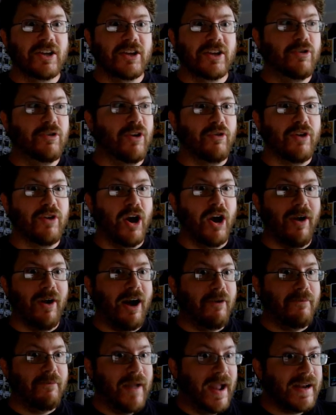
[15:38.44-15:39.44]
you don't know
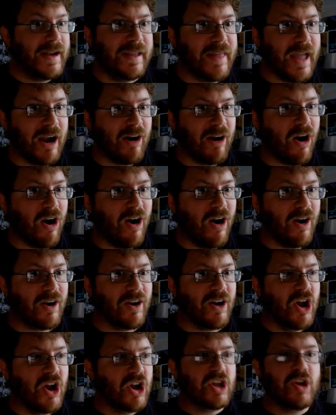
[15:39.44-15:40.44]
how many there
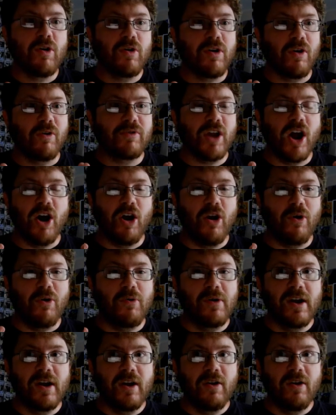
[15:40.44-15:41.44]
are, you don't
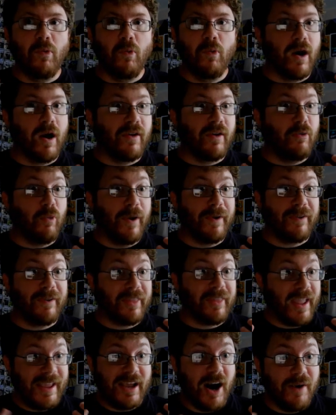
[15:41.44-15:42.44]
know where where do
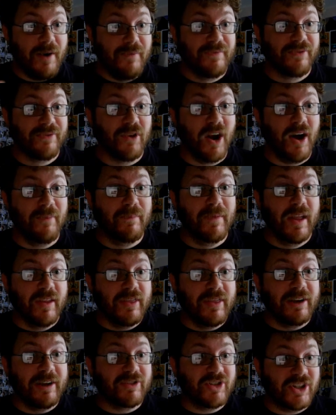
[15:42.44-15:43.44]
they come from?
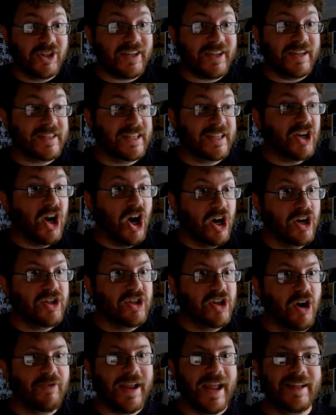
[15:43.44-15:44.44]
They're just like this
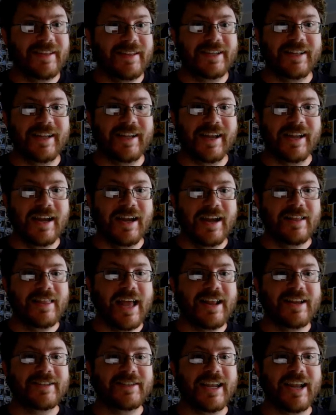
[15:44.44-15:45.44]
unknown entity
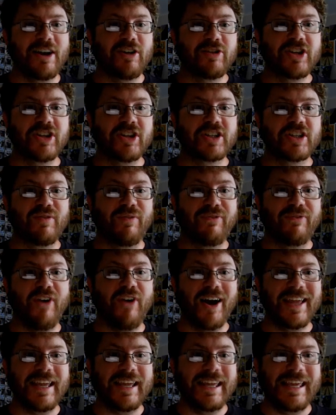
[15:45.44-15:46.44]
that is here to just
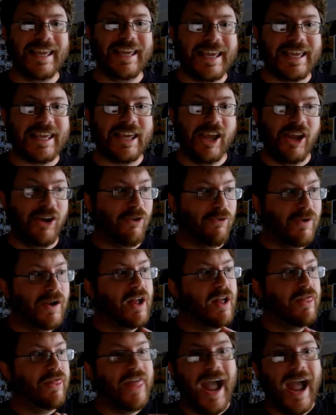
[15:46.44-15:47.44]
fucking eat you.
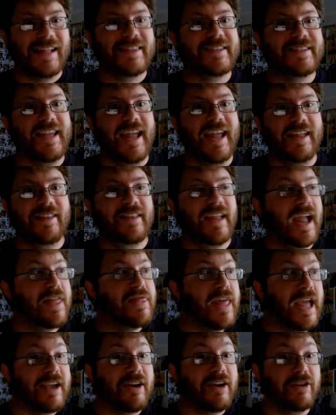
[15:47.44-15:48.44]
That's it.
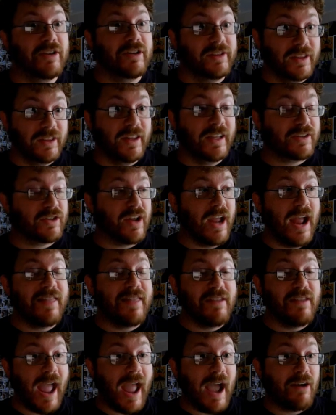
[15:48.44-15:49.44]
And they could lit
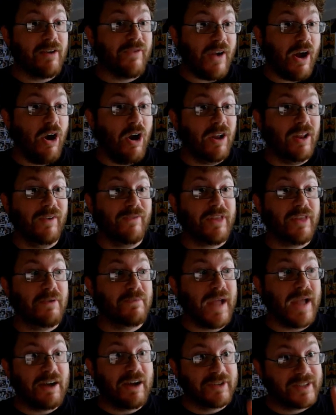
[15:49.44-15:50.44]
and out of all of
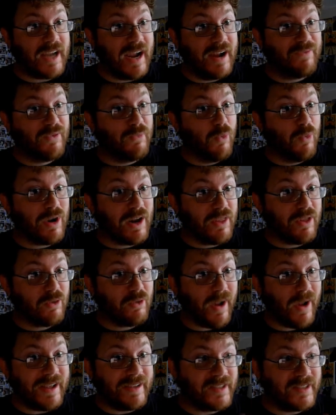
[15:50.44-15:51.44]
them, outside from one
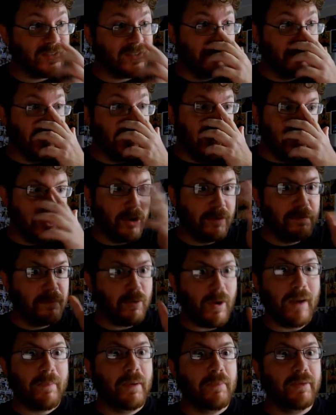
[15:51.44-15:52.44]
other race, could
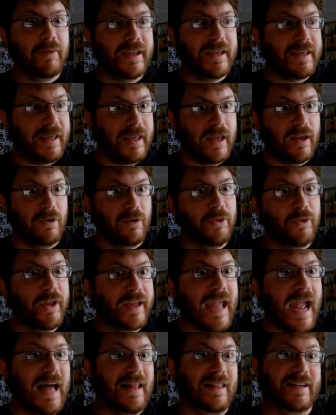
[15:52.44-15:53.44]
probably kill the
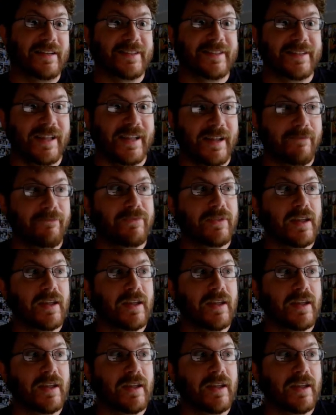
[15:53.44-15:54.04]
galaxy